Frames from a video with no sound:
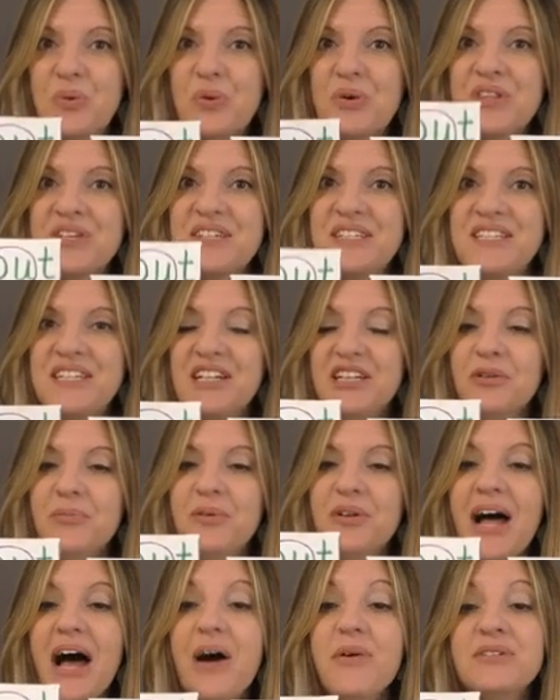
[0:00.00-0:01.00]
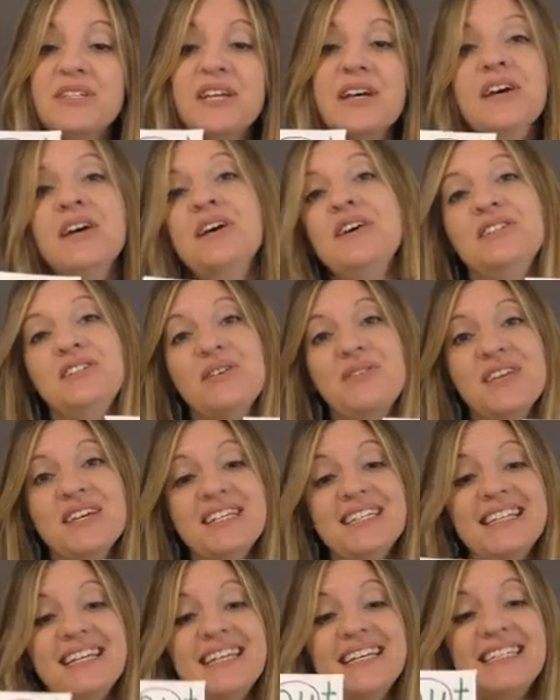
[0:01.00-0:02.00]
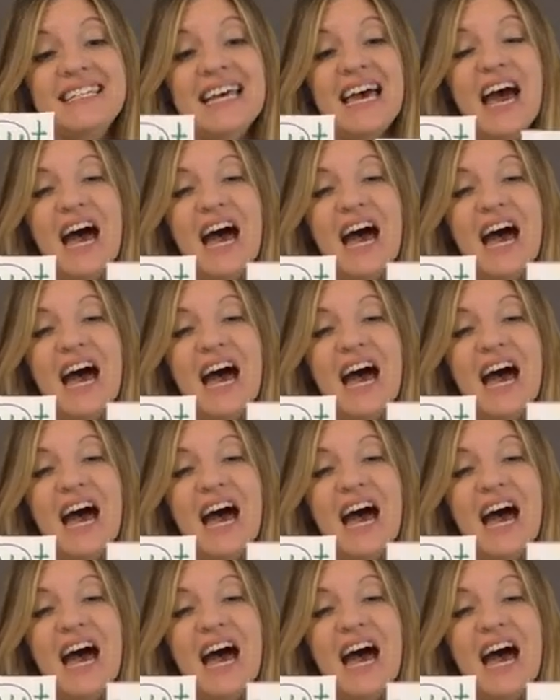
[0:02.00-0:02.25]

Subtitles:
or the syllable out. So this is